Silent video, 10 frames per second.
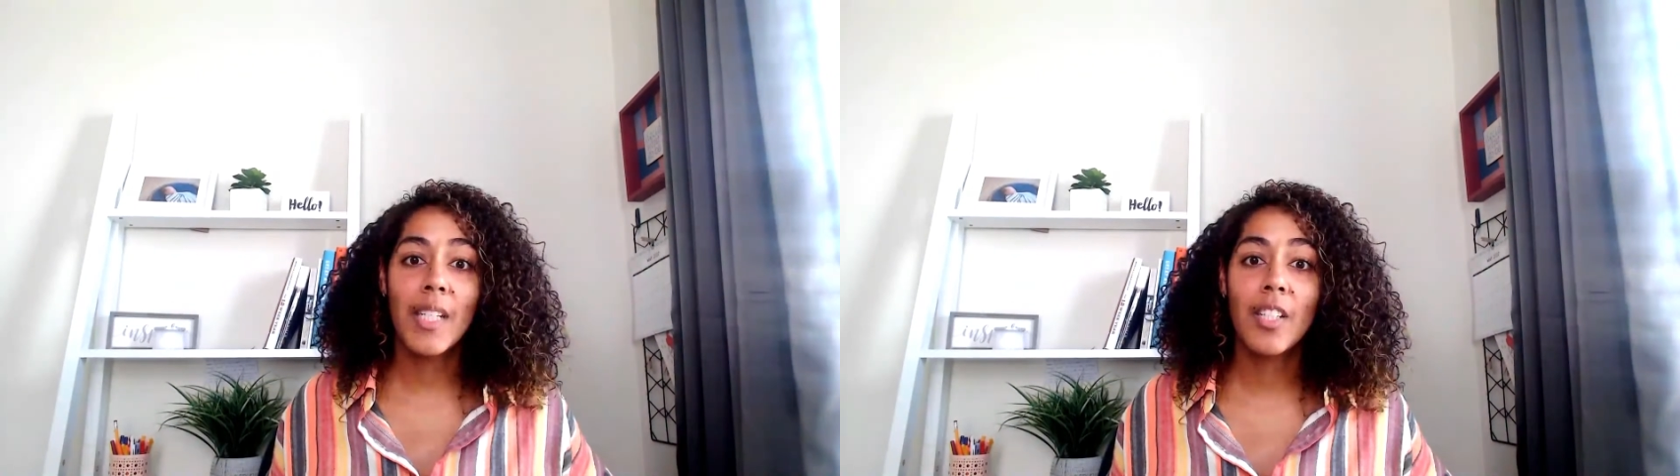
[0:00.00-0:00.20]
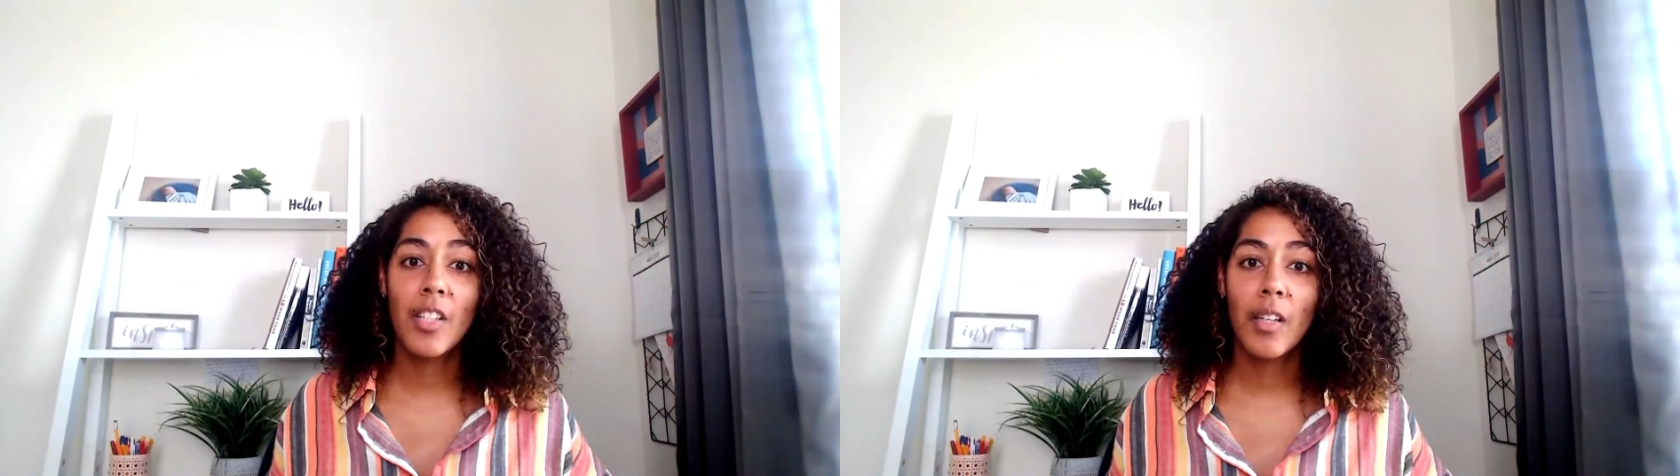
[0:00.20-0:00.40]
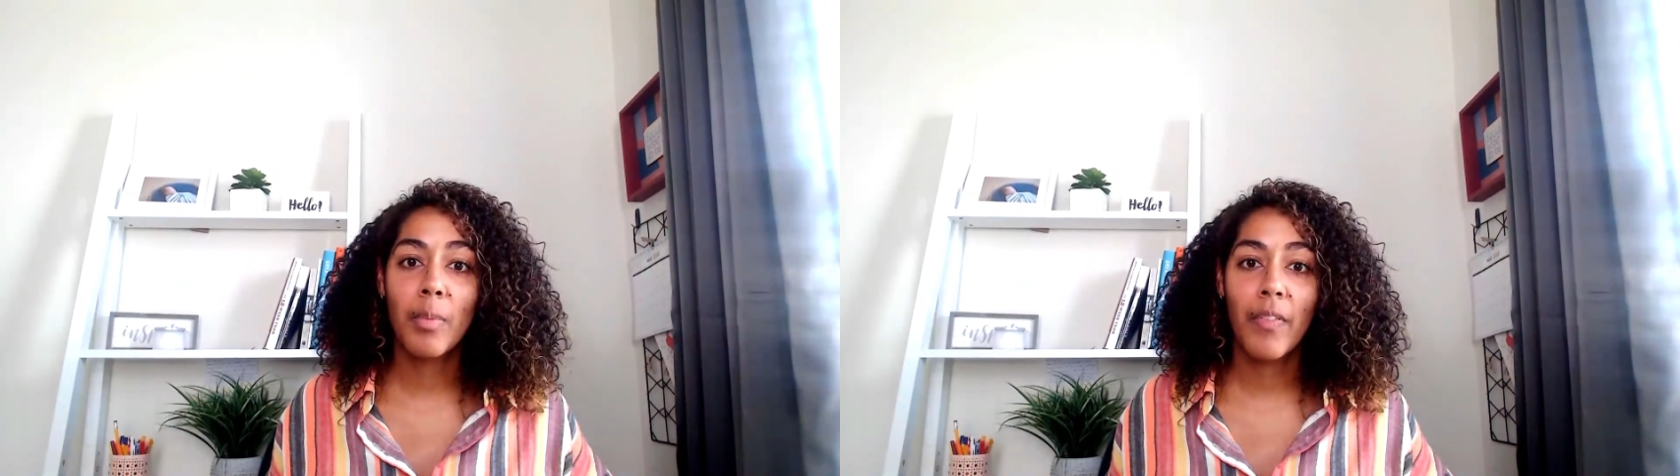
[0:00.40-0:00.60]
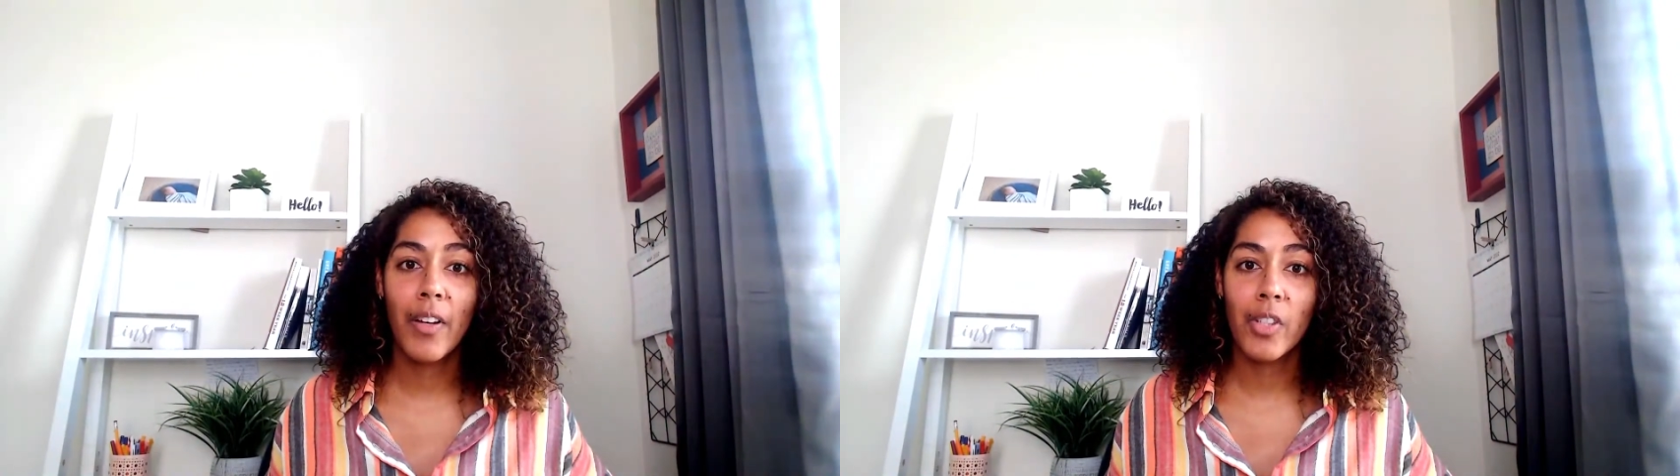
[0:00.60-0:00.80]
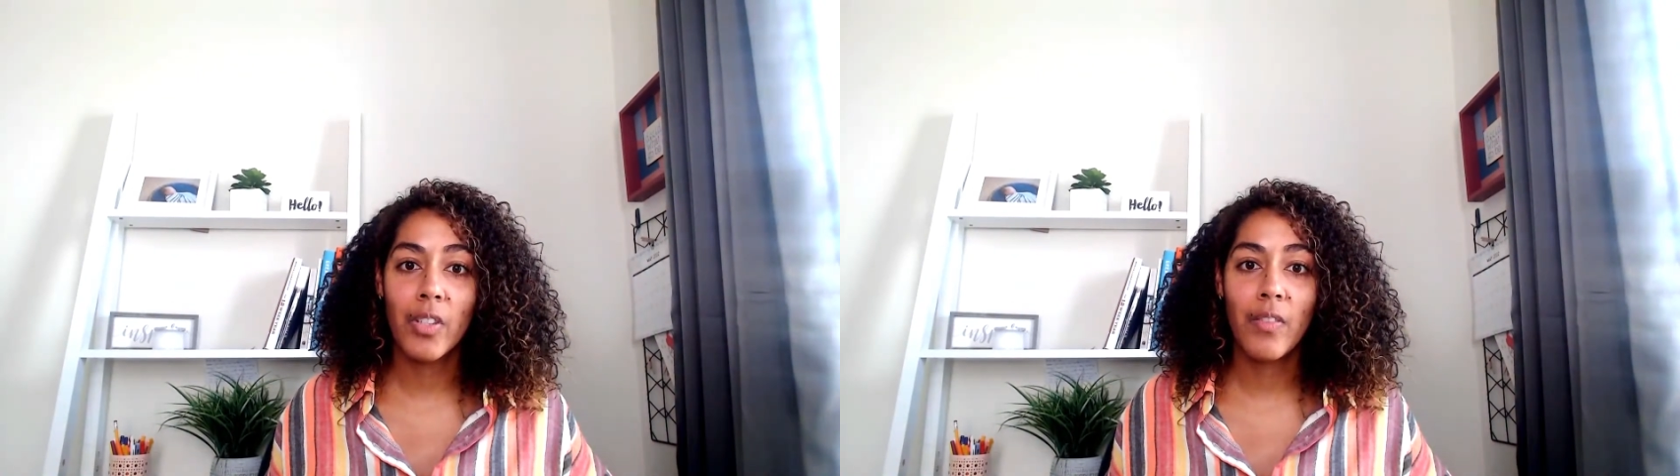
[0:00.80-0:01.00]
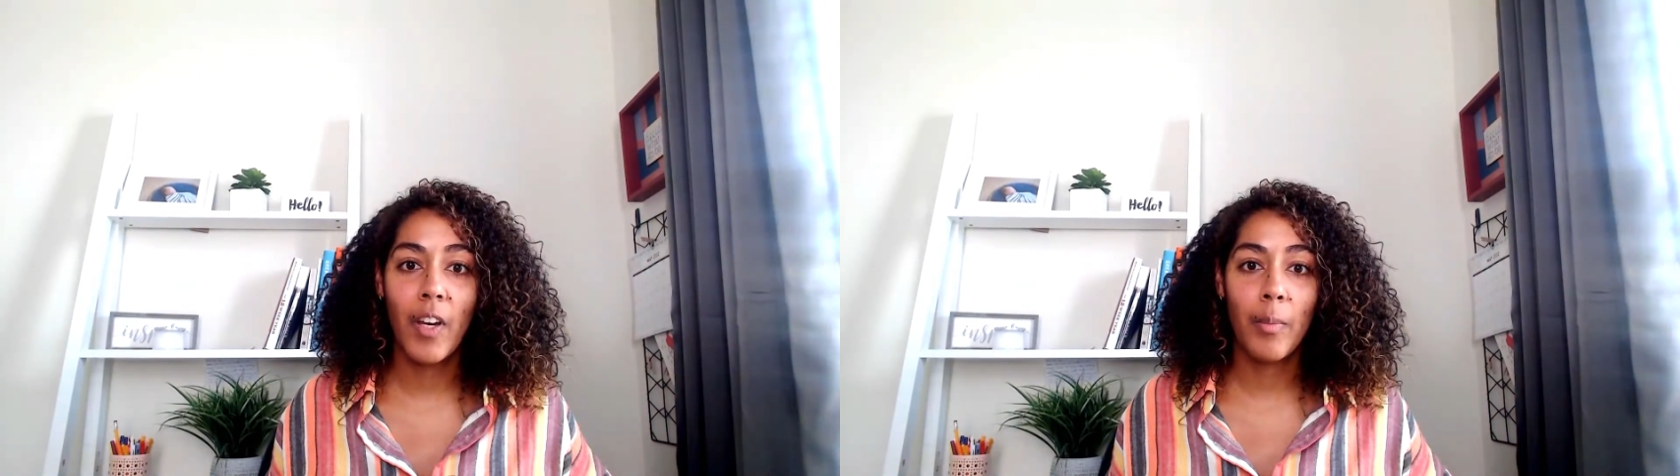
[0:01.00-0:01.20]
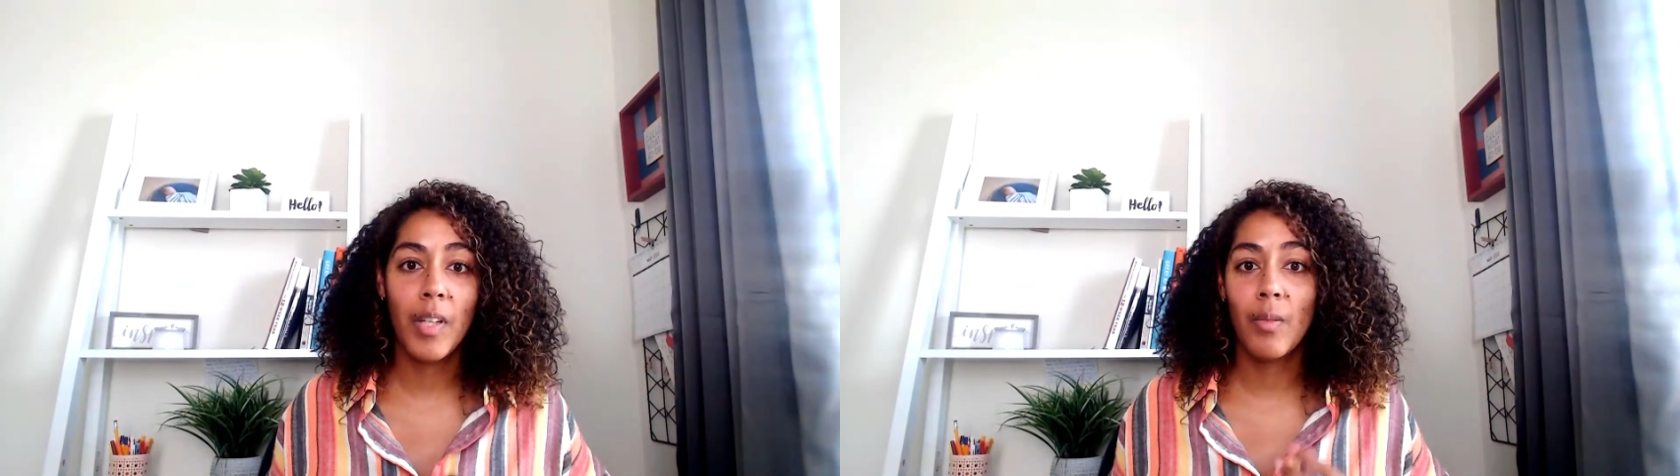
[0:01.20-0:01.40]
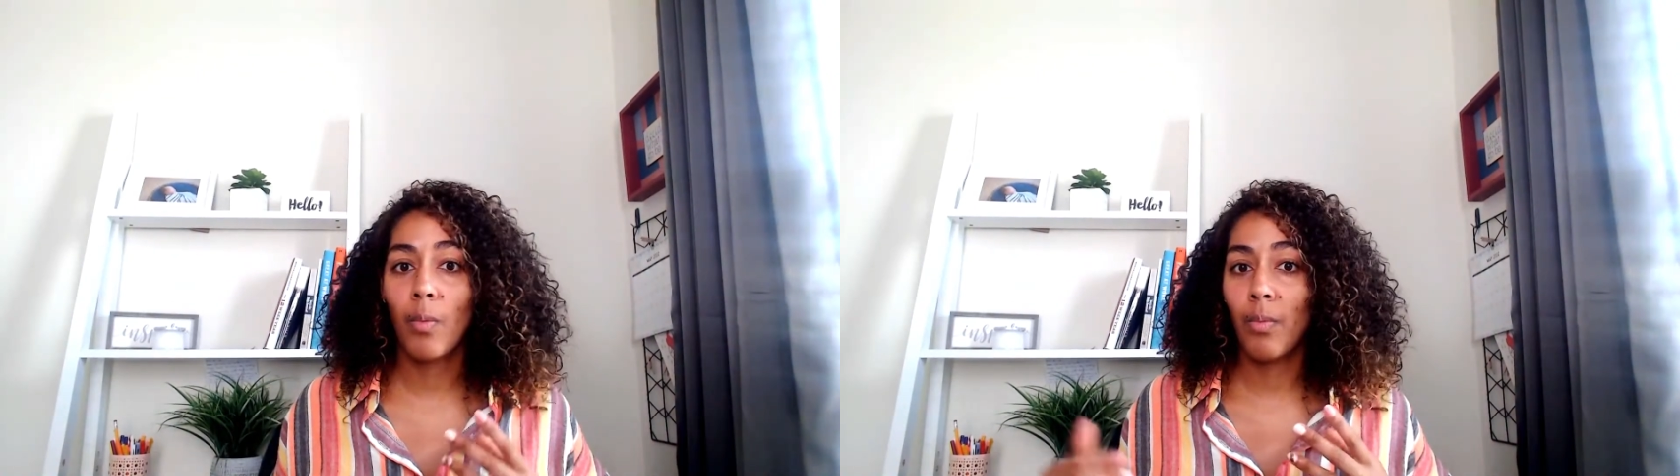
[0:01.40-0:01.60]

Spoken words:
into your professional development,